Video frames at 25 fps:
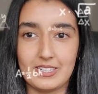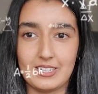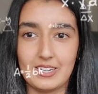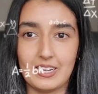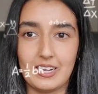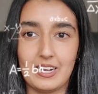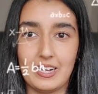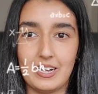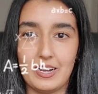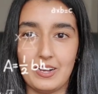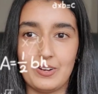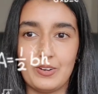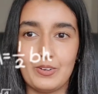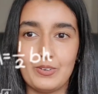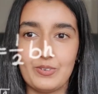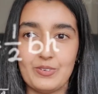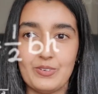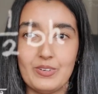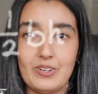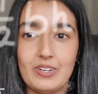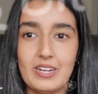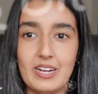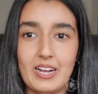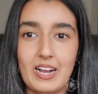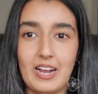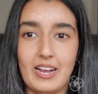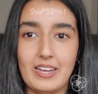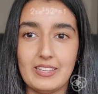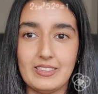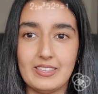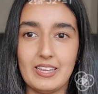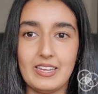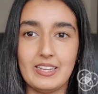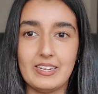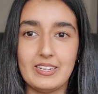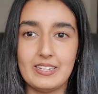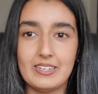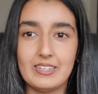How? And
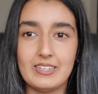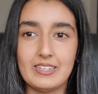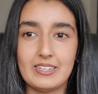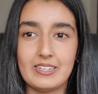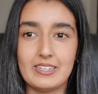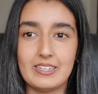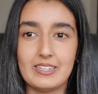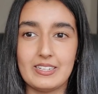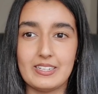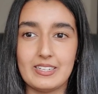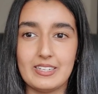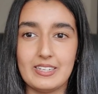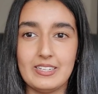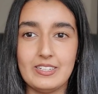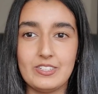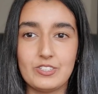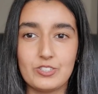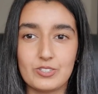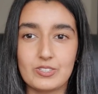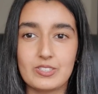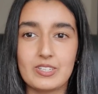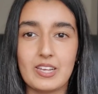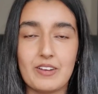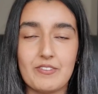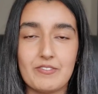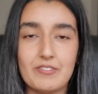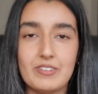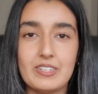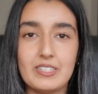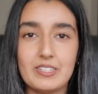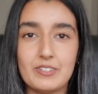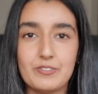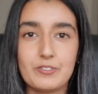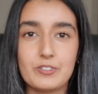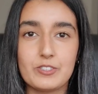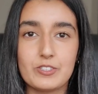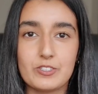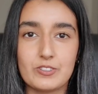then it does get
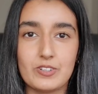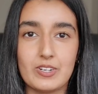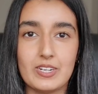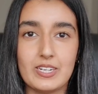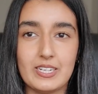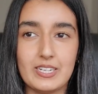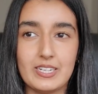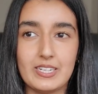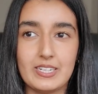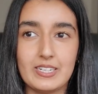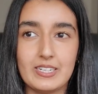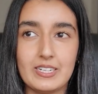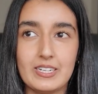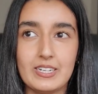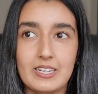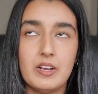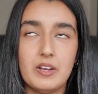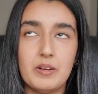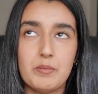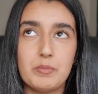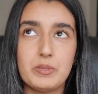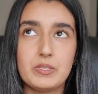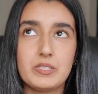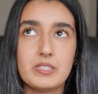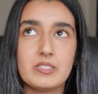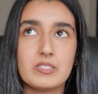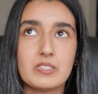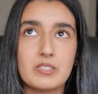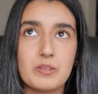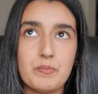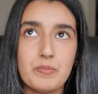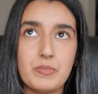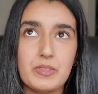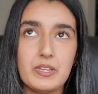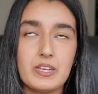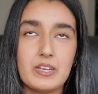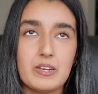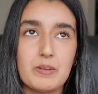really frustrating. But there's
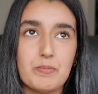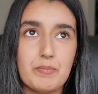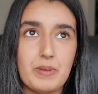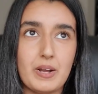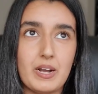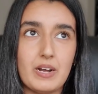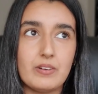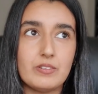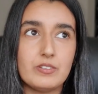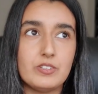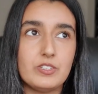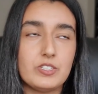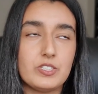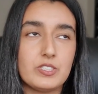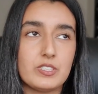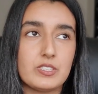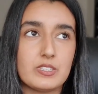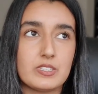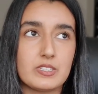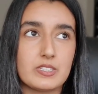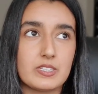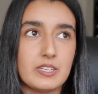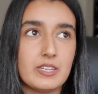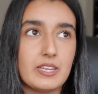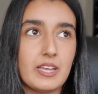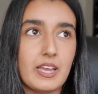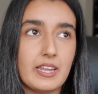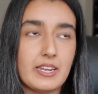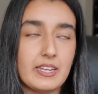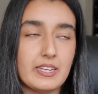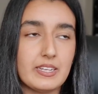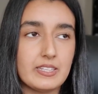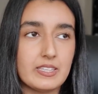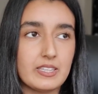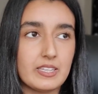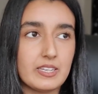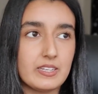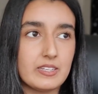something about just
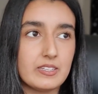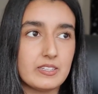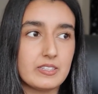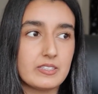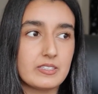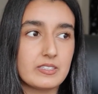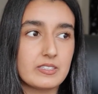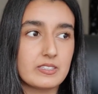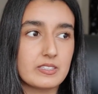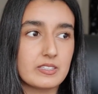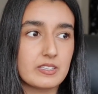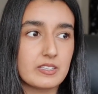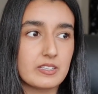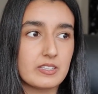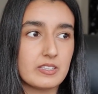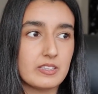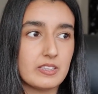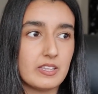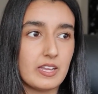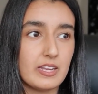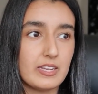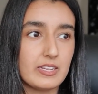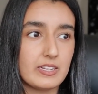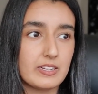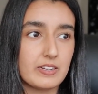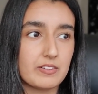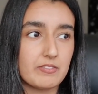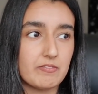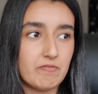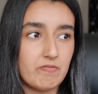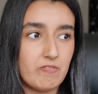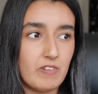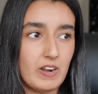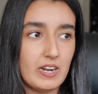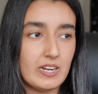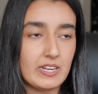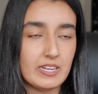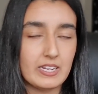getting things like
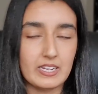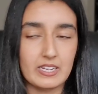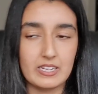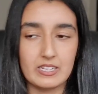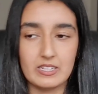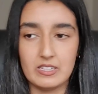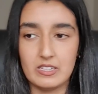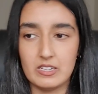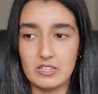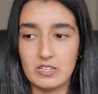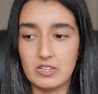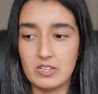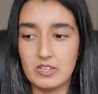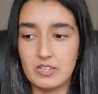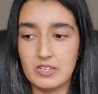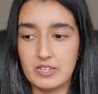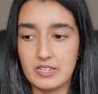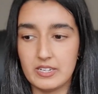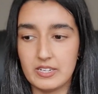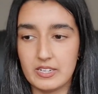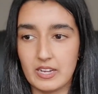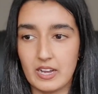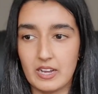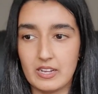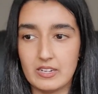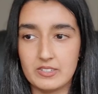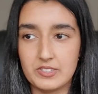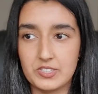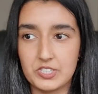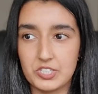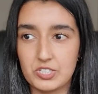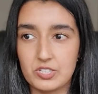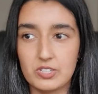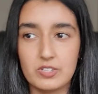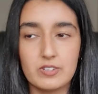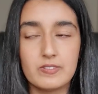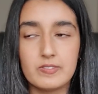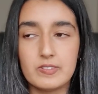right and learning. I
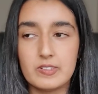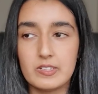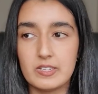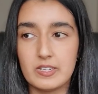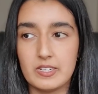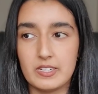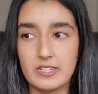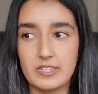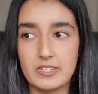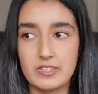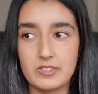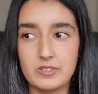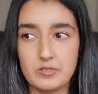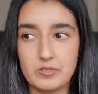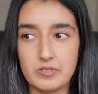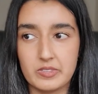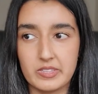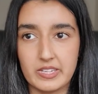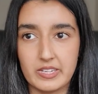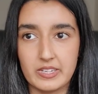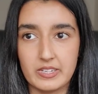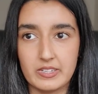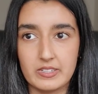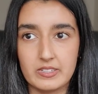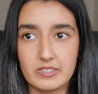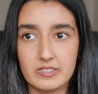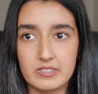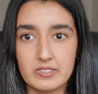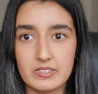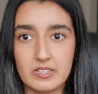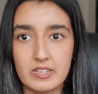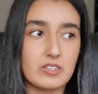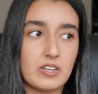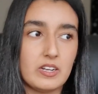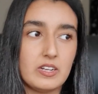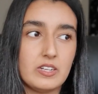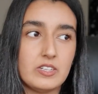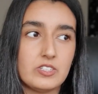just love learning new things.
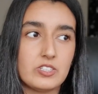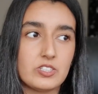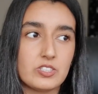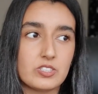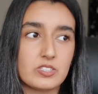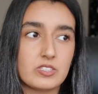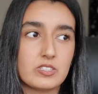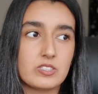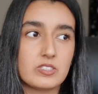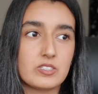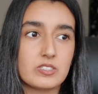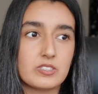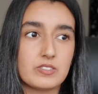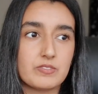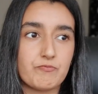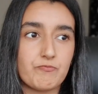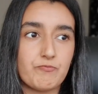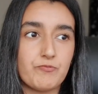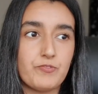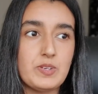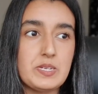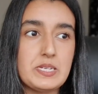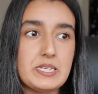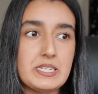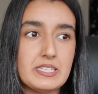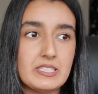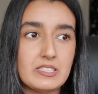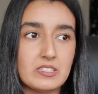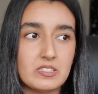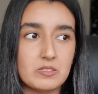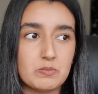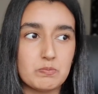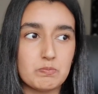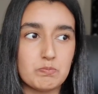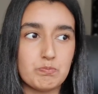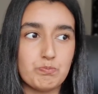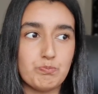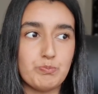It just
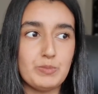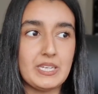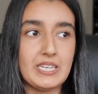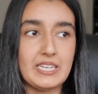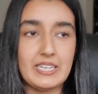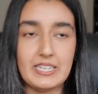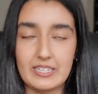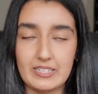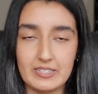feeds me.